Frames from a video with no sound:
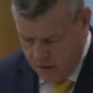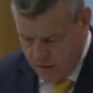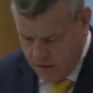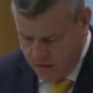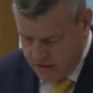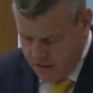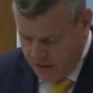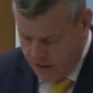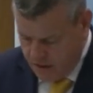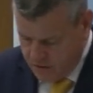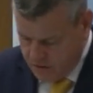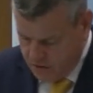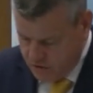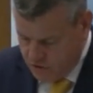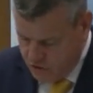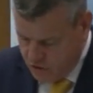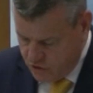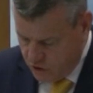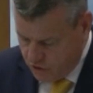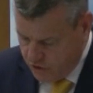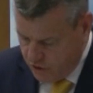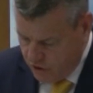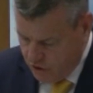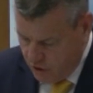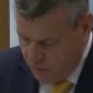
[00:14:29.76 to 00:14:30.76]
She has
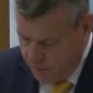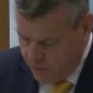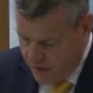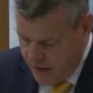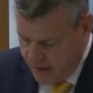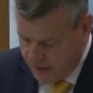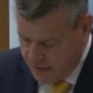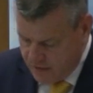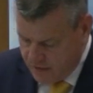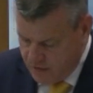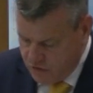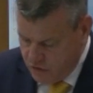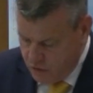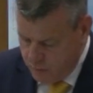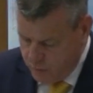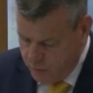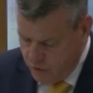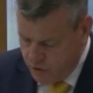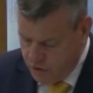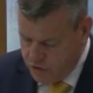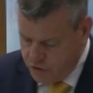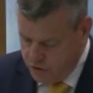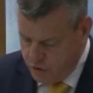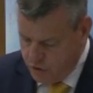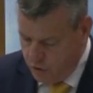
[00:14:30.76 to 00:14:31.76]
instructed our practice to
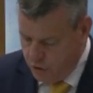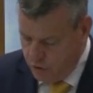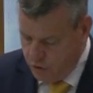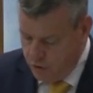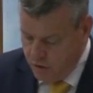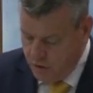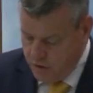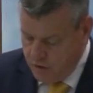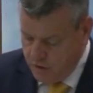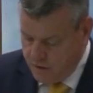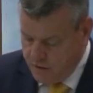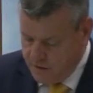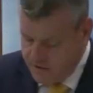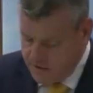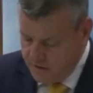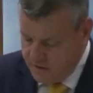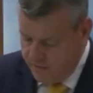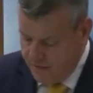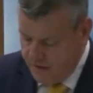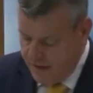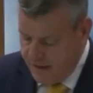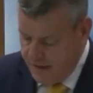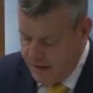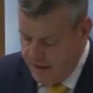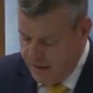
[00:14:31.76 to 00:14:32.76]
pursue
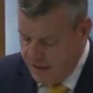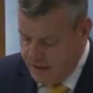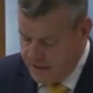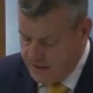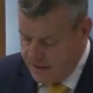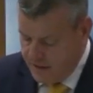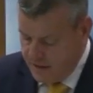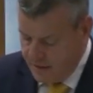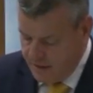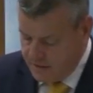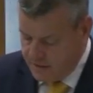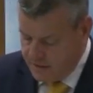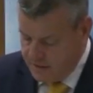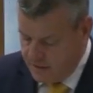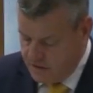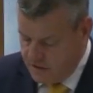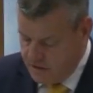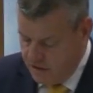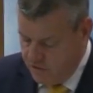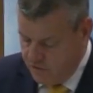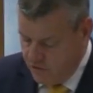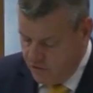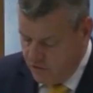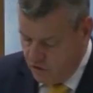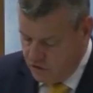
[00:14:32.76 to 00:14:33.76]
civil litigation against the
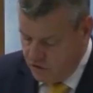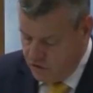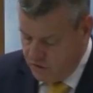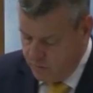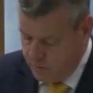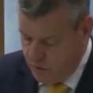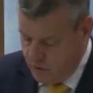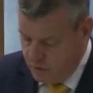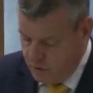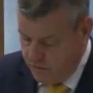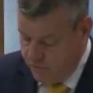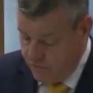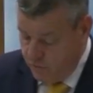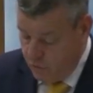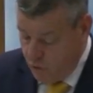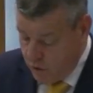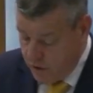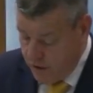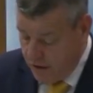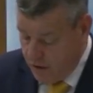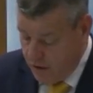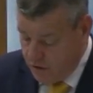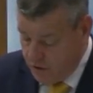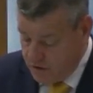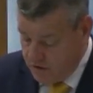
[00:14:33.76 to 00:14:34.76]
Chief Constable,
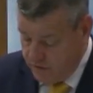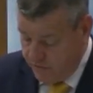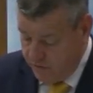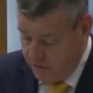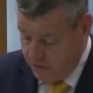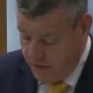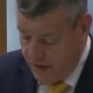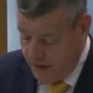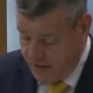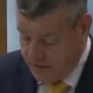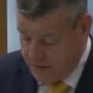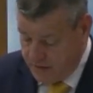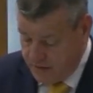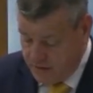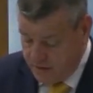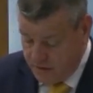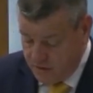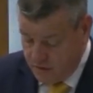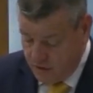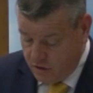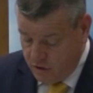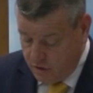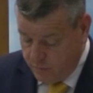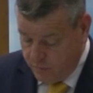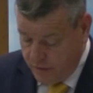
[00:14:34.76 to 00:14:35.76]
invoking her civil rights
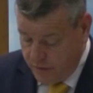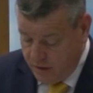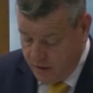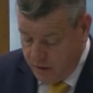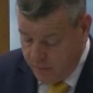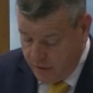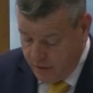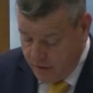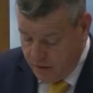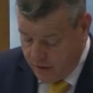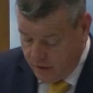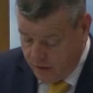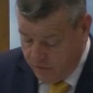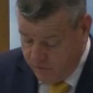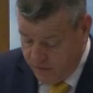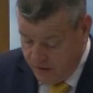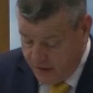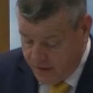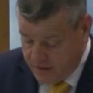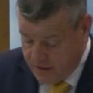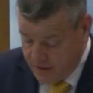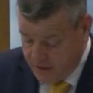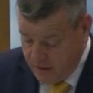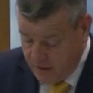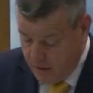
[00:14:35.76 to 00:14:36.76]
as underpinned by the
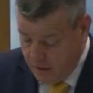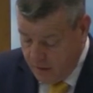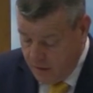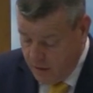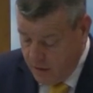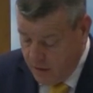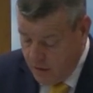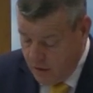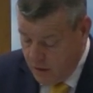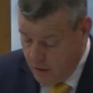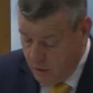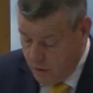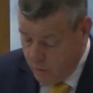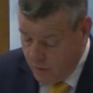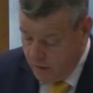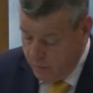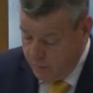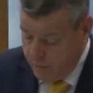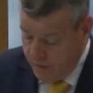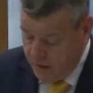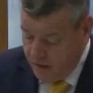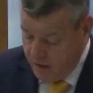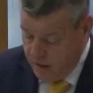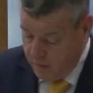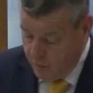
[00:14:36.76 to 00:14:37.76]
Convention, when
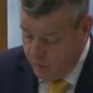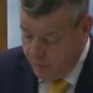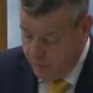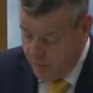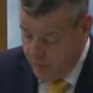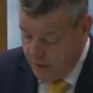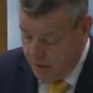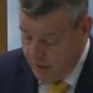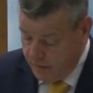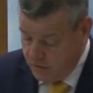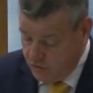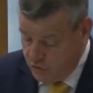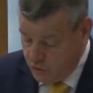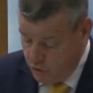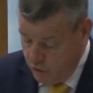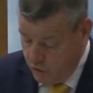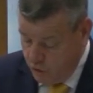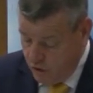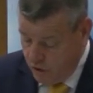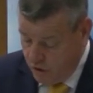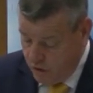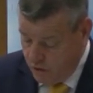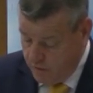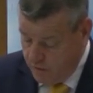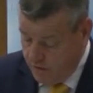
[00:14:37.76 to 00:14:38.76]
it became apparent
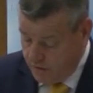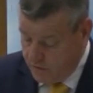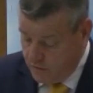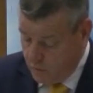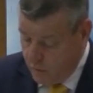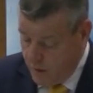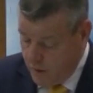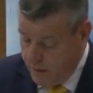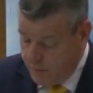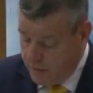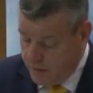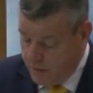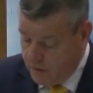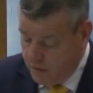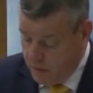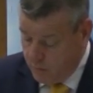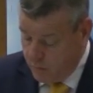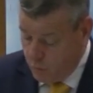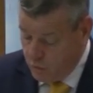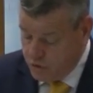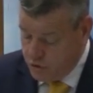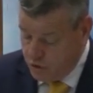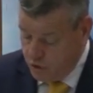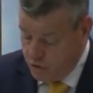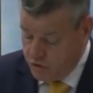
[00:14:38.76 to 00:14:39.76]
to her that the weapon
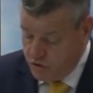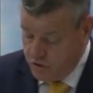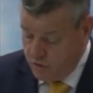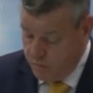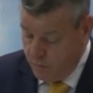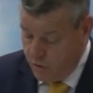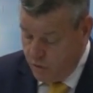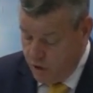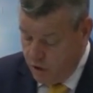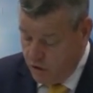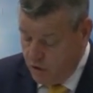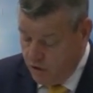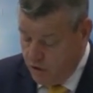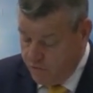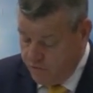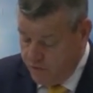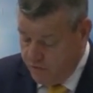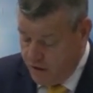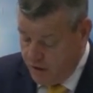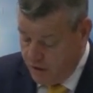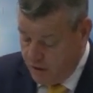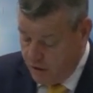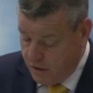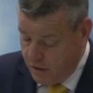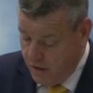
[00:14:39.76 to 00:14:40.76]
that was used to murder her
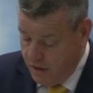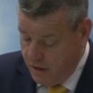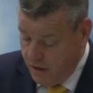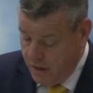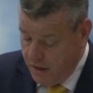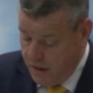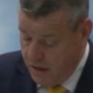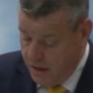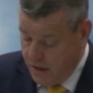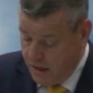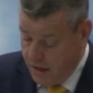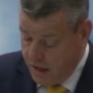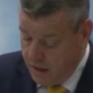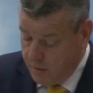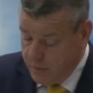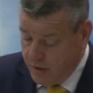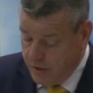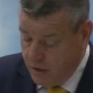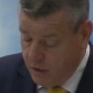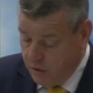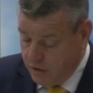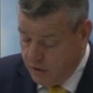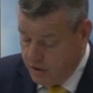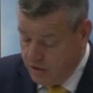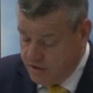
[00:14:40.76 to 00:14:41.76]
father had
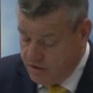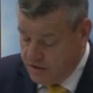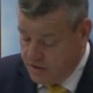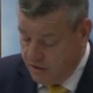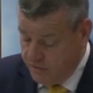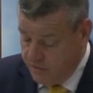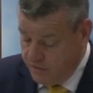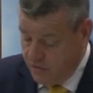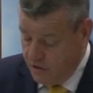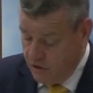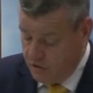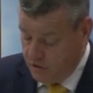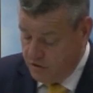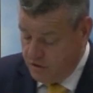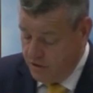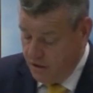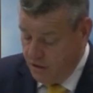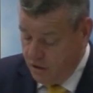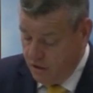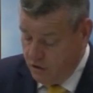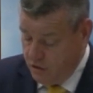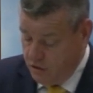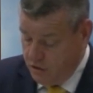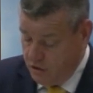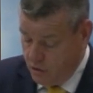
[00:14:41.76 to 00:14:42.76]
been under the safe custody
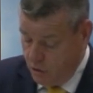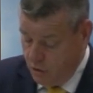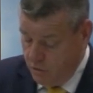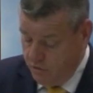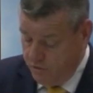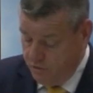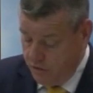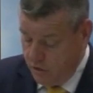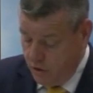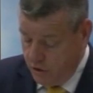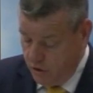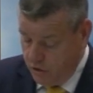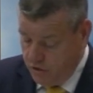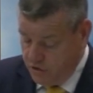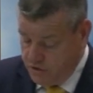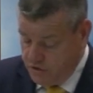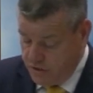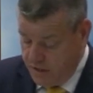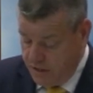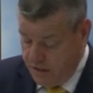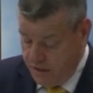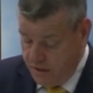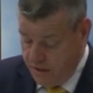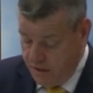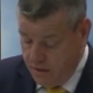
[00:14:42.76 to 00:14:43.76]
and control of the
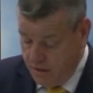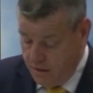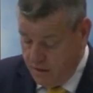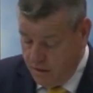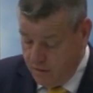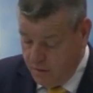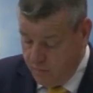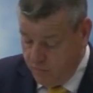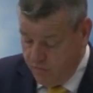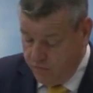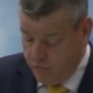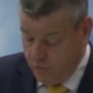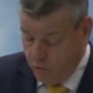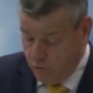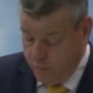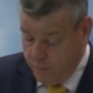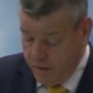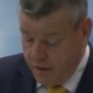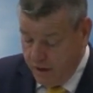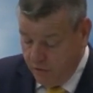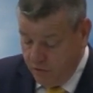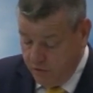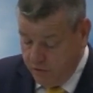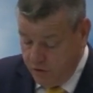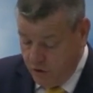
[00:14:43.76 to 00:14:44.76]
RUC before
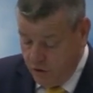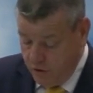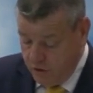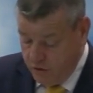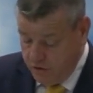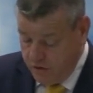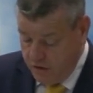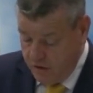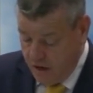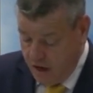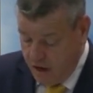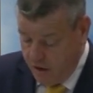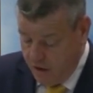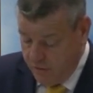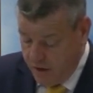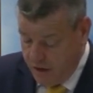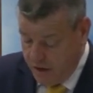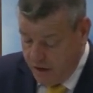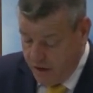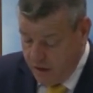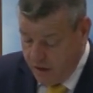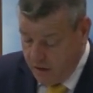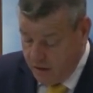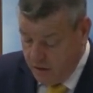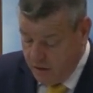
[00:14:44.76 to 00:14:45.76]
being returned to the
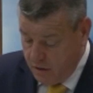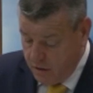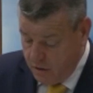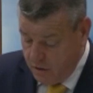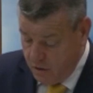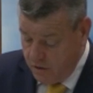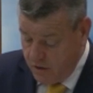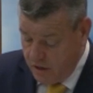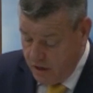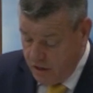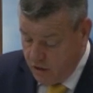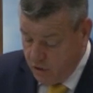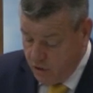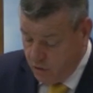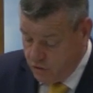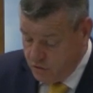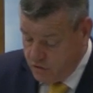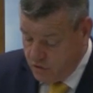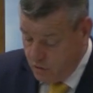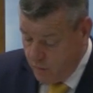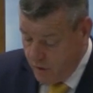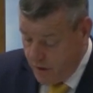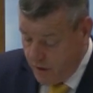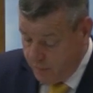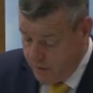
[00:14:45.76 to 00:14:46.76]
IRA, who then
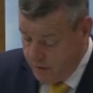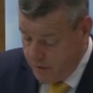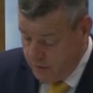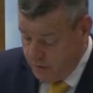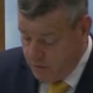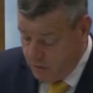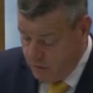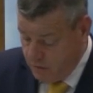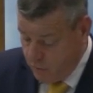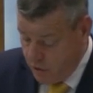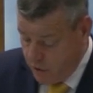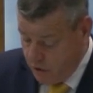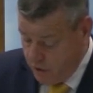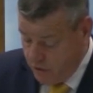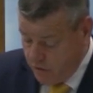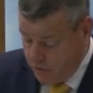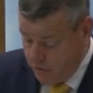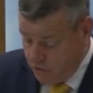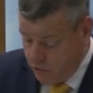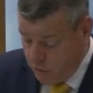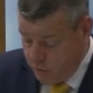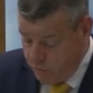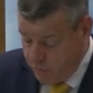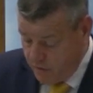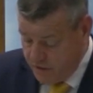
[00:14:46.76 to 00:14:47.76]
used the weapon to murder the
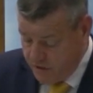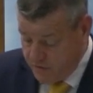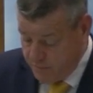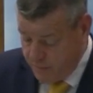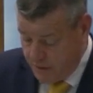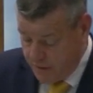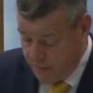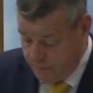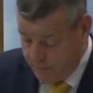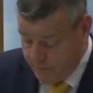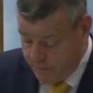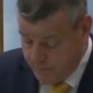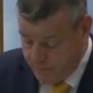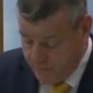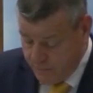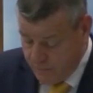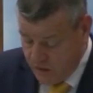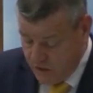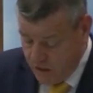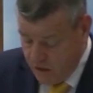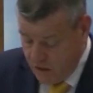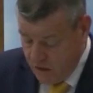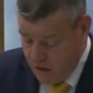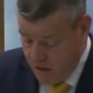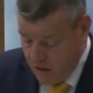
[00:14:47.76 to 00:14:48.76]
two policemen.
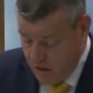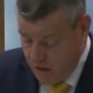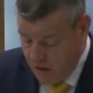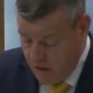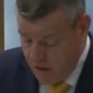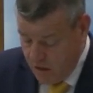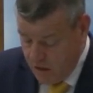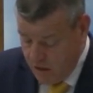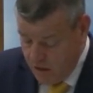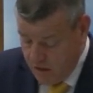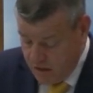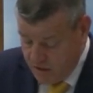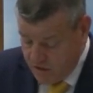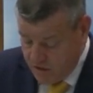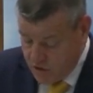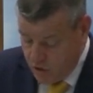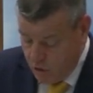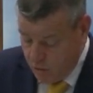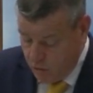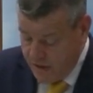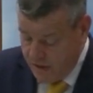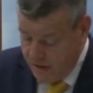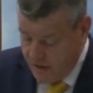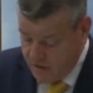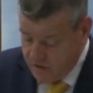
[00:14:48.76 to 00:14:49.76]
This
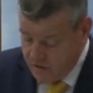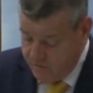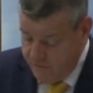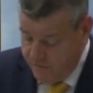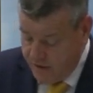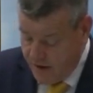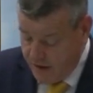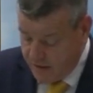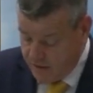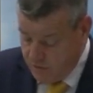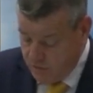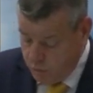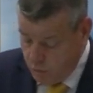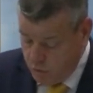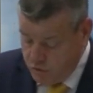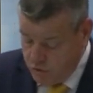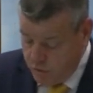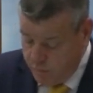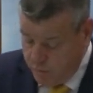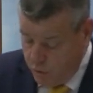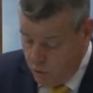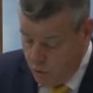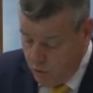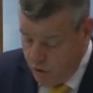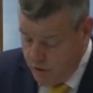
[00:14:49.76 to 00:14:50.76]
grotesque fact was
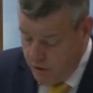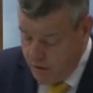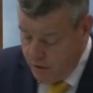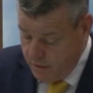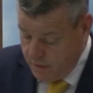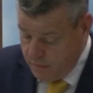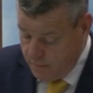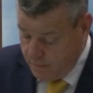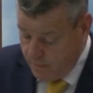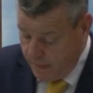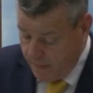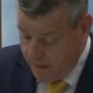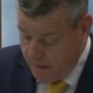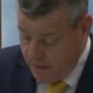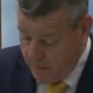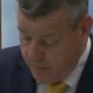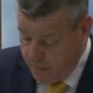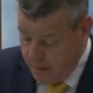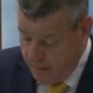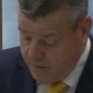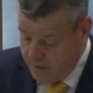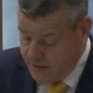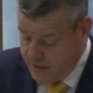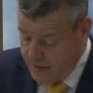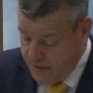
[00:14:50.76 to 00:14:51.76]
reported in a
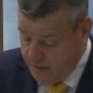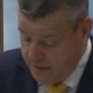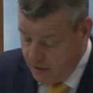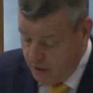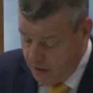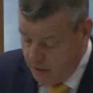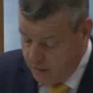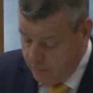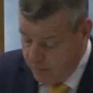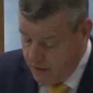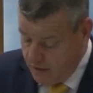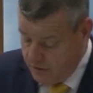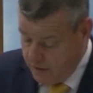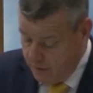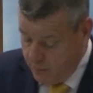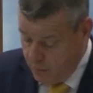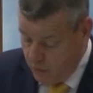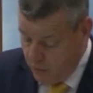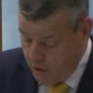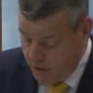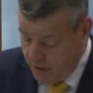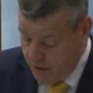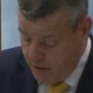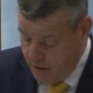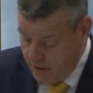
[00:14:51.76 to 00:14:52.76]
BBC documentary
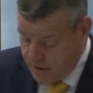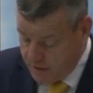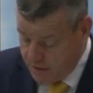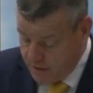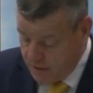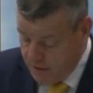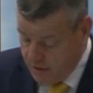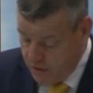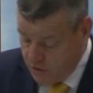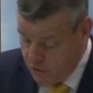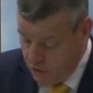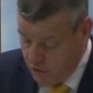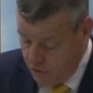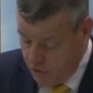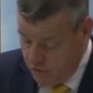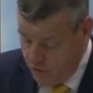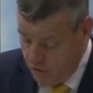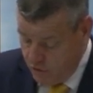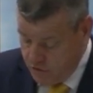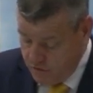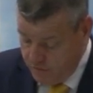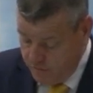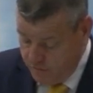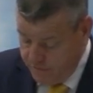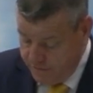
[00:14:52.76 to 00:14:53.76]
broadcast in
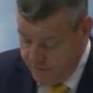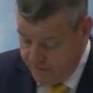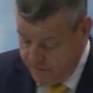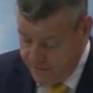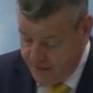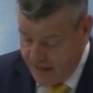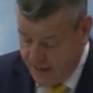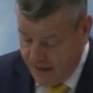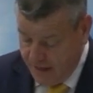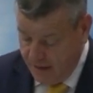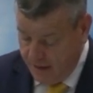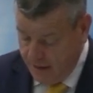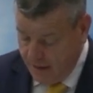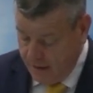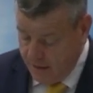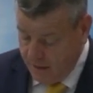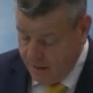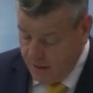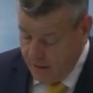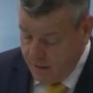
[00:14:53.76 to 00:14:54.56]
2015,